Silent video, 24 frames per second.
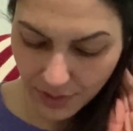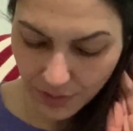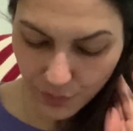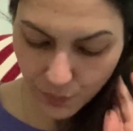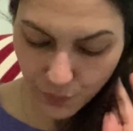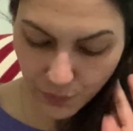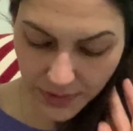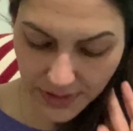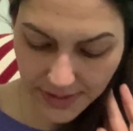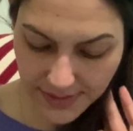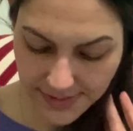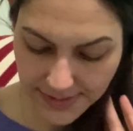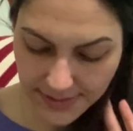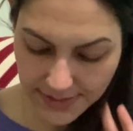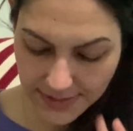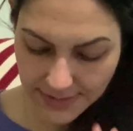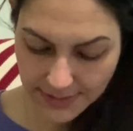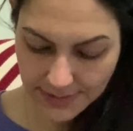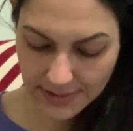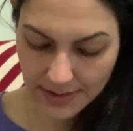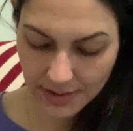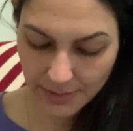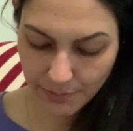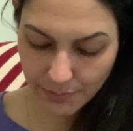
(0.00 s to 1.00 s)

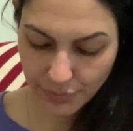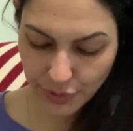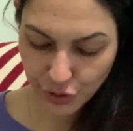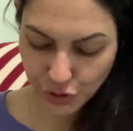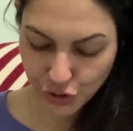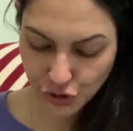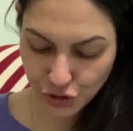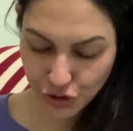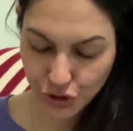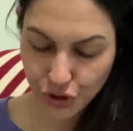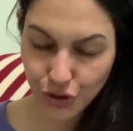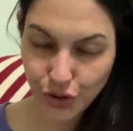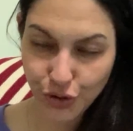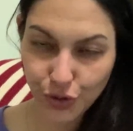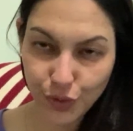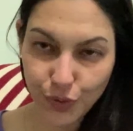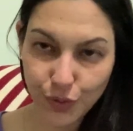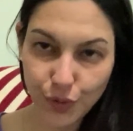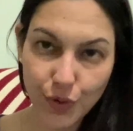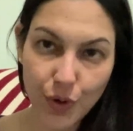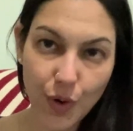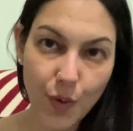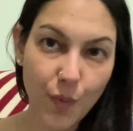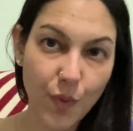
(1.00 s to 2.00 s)
Reason number
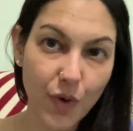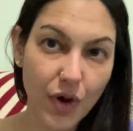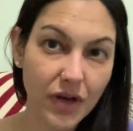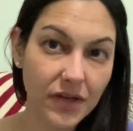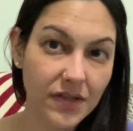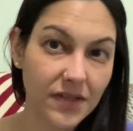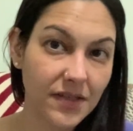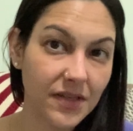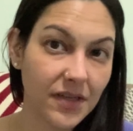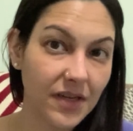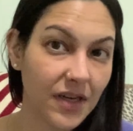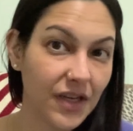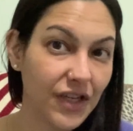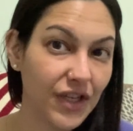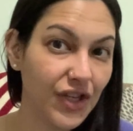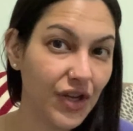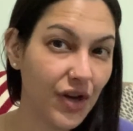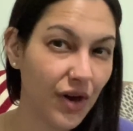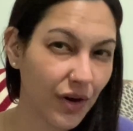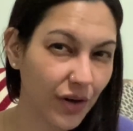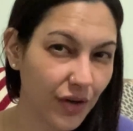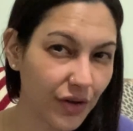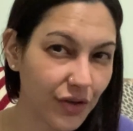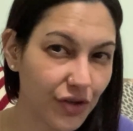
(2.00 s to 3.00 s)
two was the
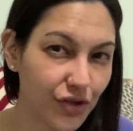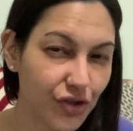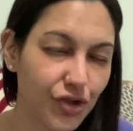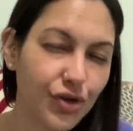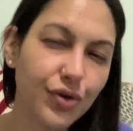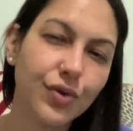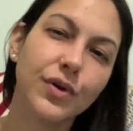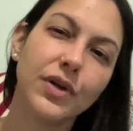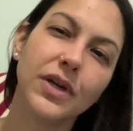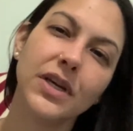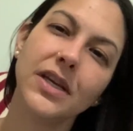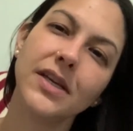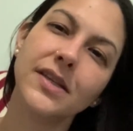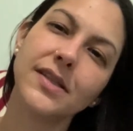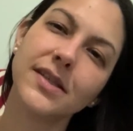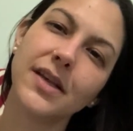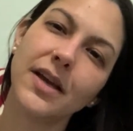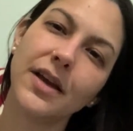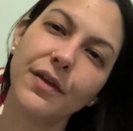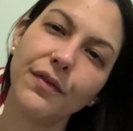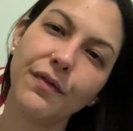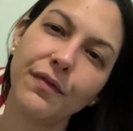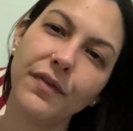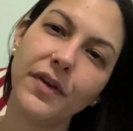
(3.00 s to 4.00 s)
yarn choice.
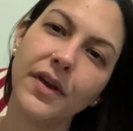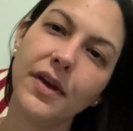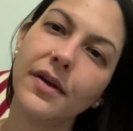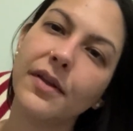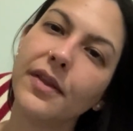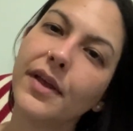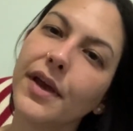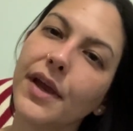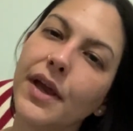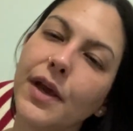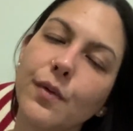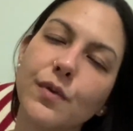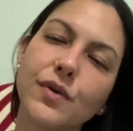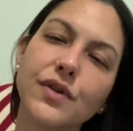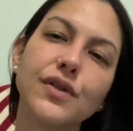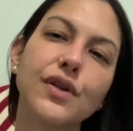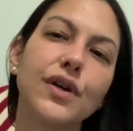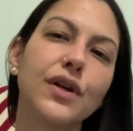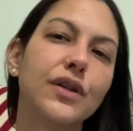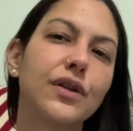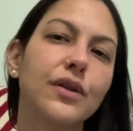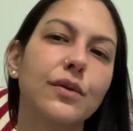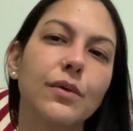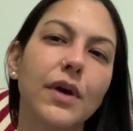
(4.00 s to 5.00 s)
I feel like it was
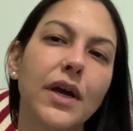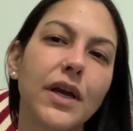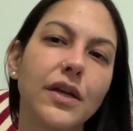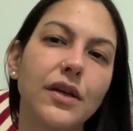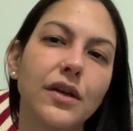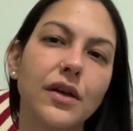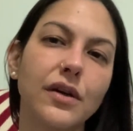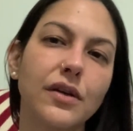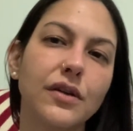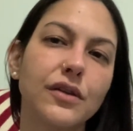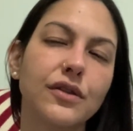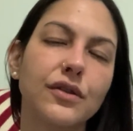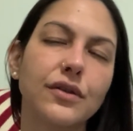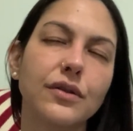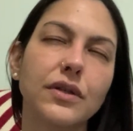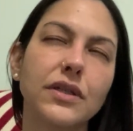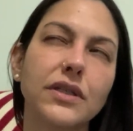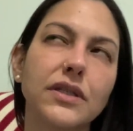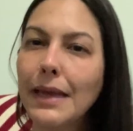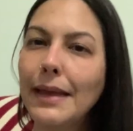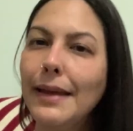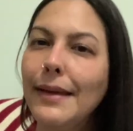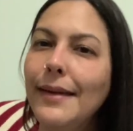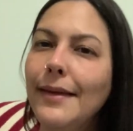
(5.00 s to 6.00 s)
not the right yarn choice.